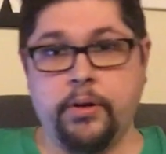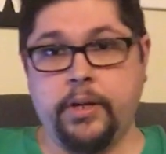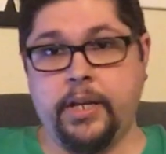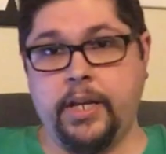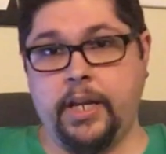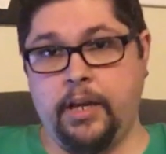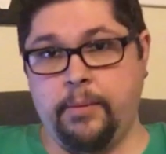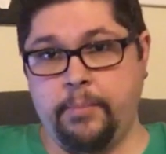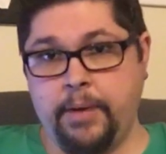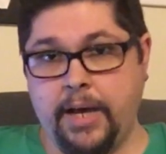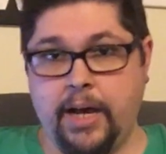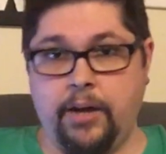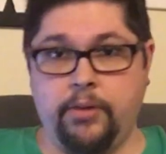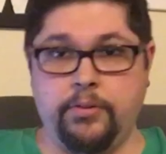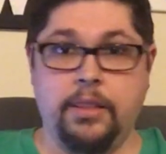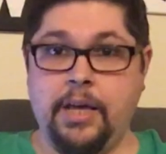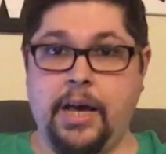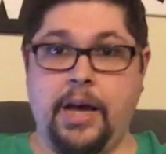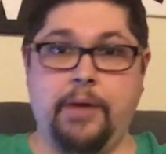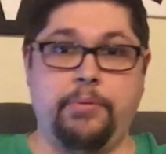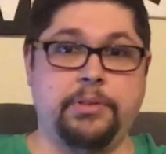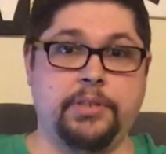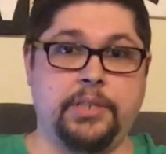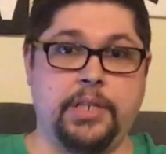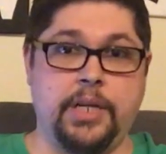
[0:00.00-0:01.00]
came out,
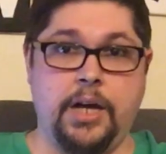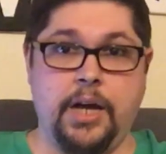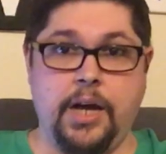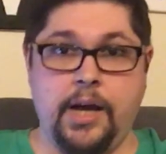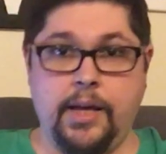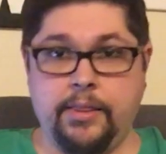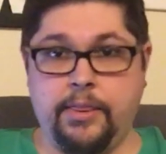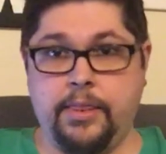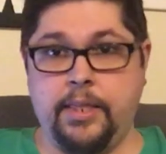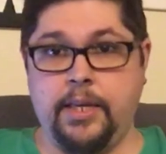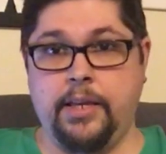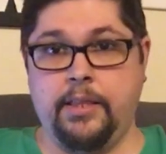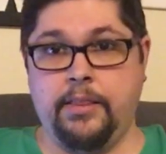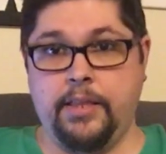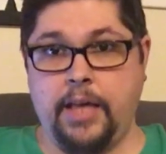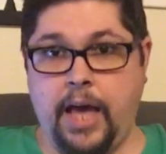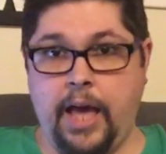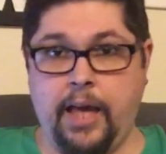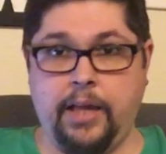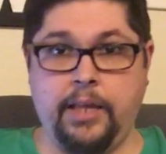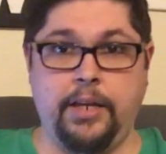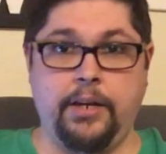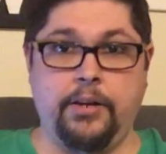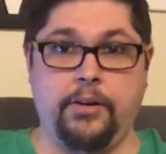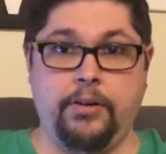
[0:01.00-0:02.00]
that was the hot thing
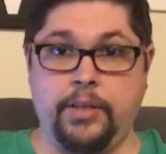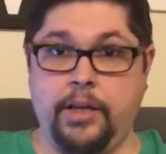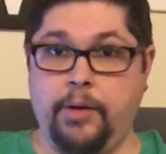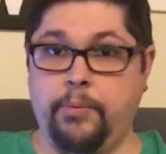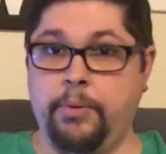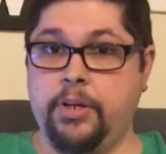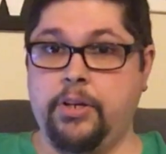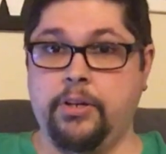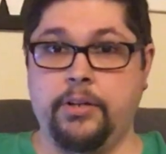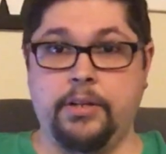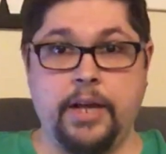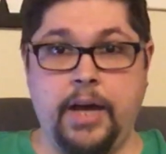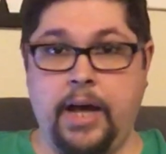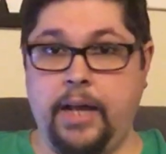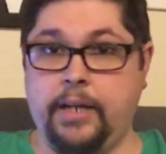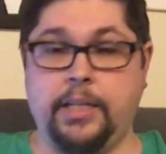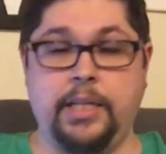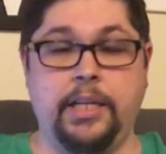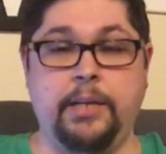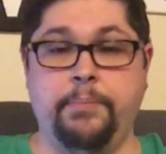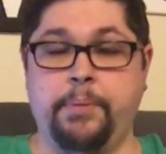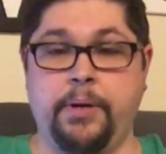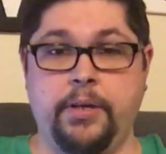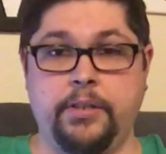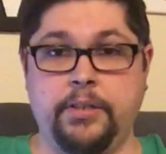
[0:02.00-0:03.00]
that year that we could not
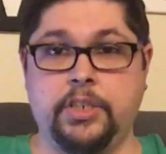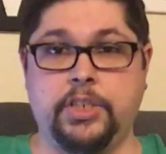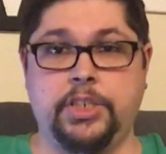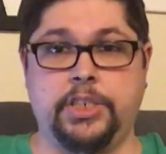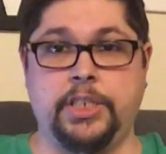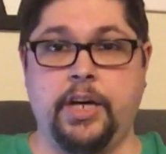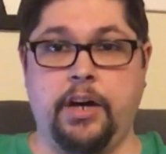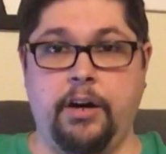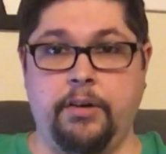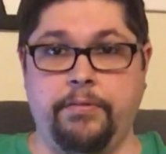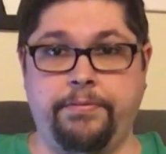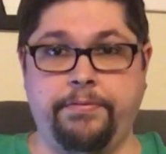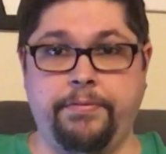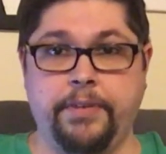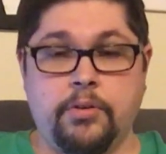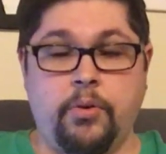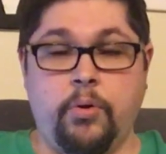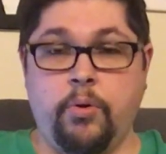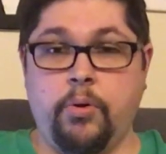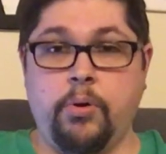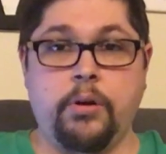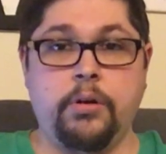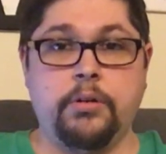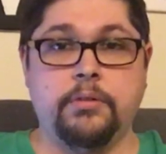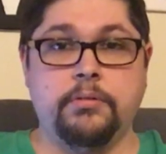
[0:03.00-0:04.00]
keep on the shelf.
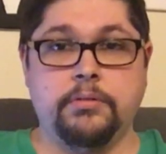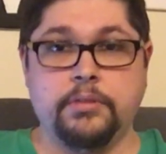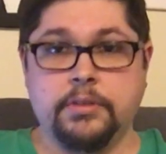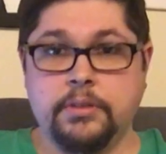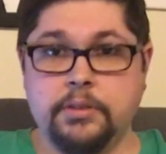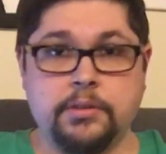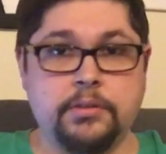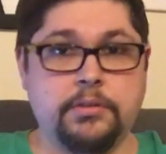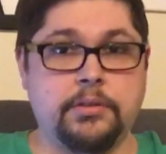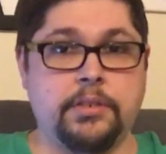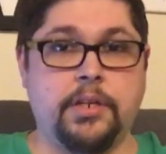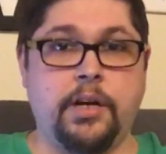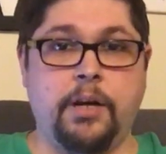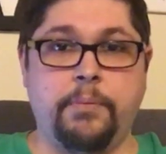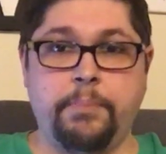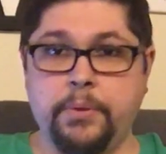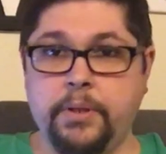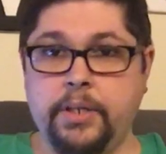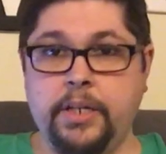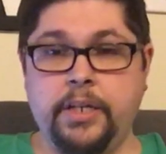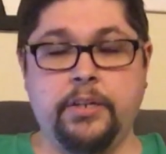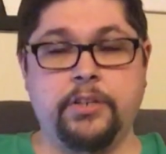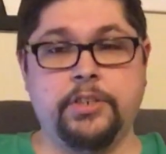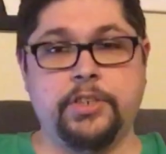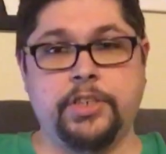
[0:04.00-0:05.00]
Or a couple
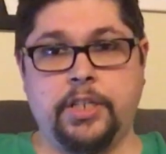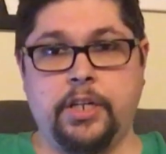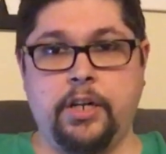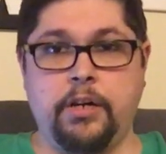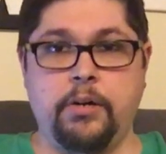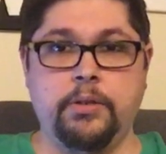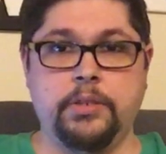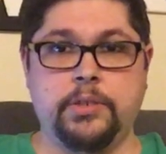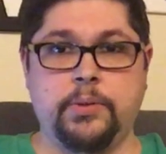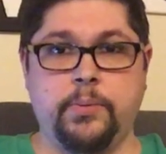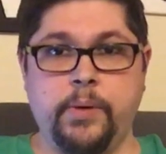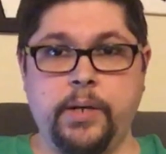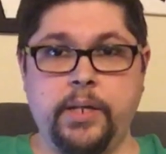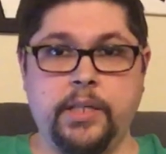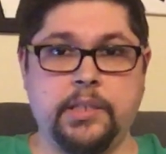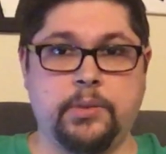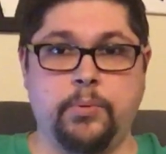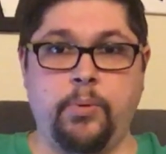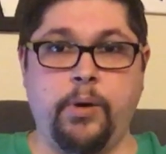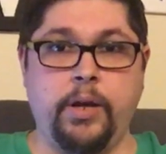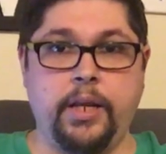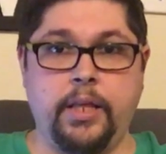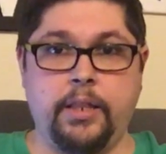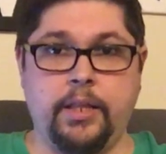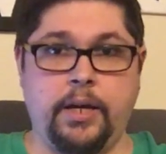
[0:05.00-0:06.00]
years ago in
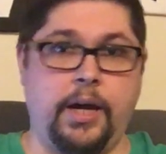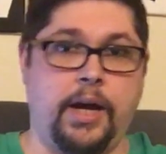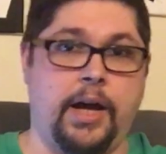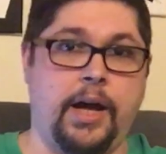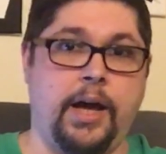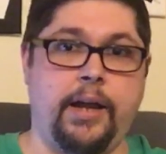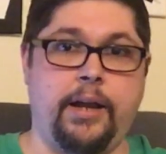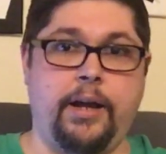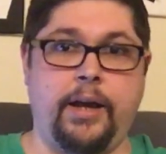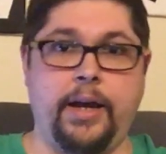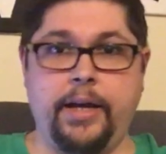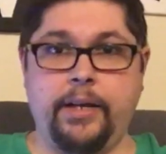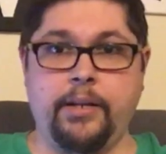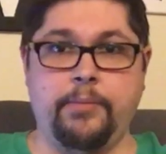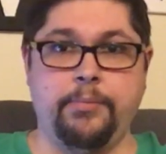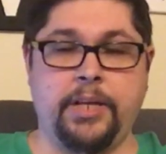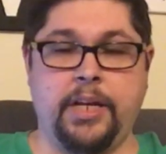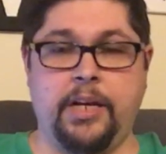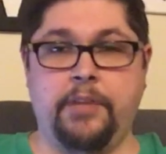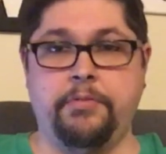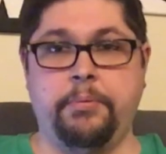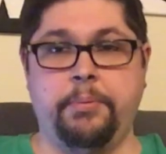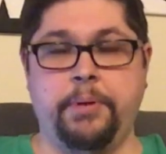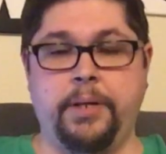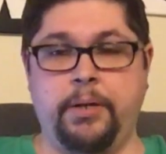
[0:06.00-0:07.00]
2020, the hot item that
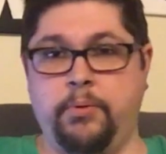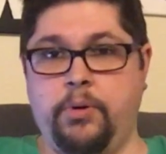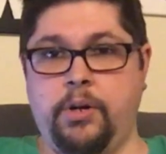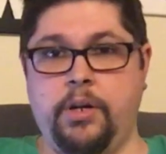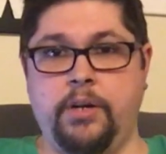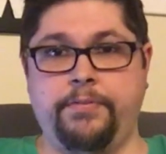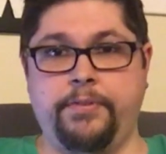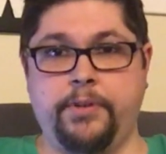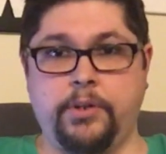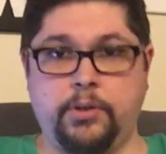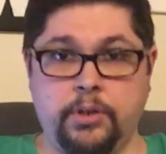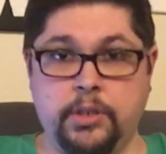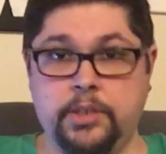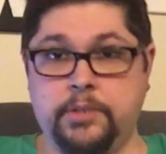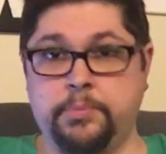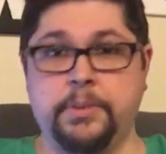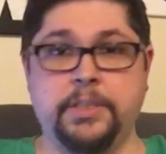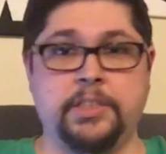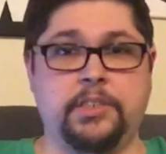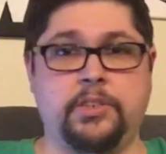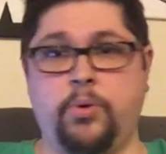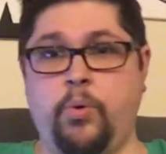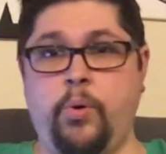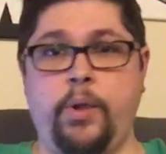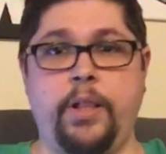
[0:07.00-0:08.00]
everybody wanted for Christmas,
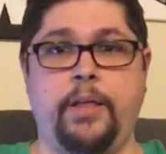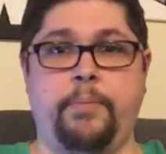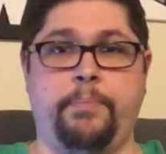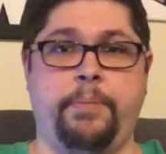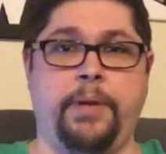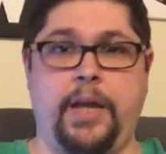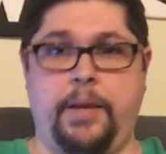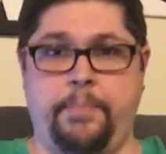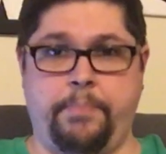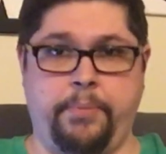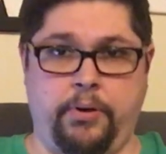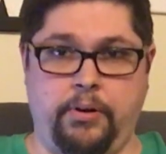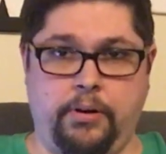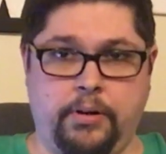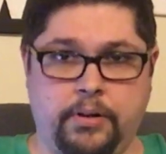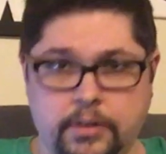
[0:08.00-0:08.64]
toilet paper.